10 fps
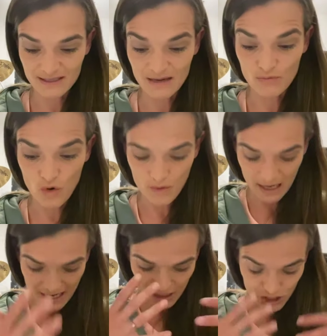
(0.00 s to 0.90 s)
that moment,
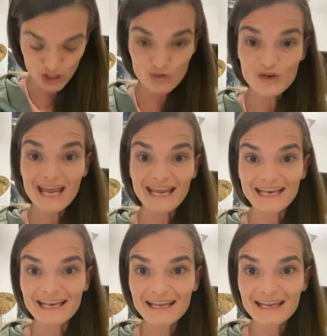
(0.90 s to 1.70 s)
like tune in